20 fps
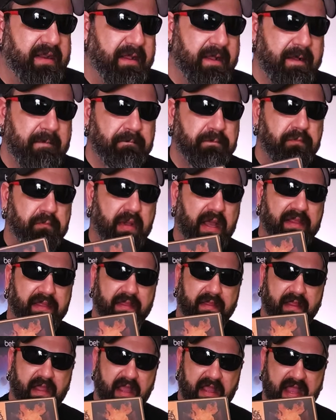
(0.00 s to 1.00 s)
it.
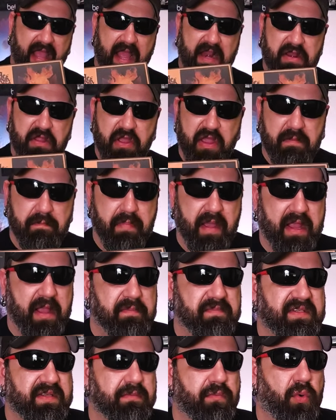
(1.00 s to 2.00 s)
But again, you can pick
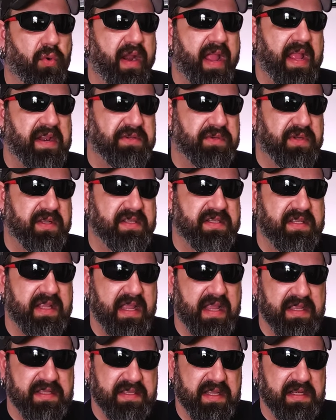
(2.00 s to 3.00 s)
up some more
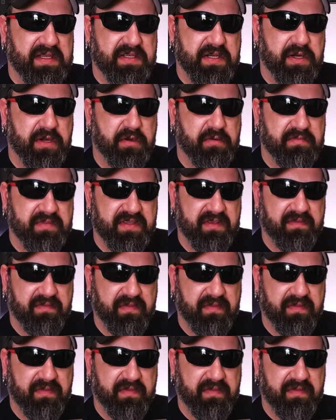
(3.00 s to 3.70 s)
intricacies in terms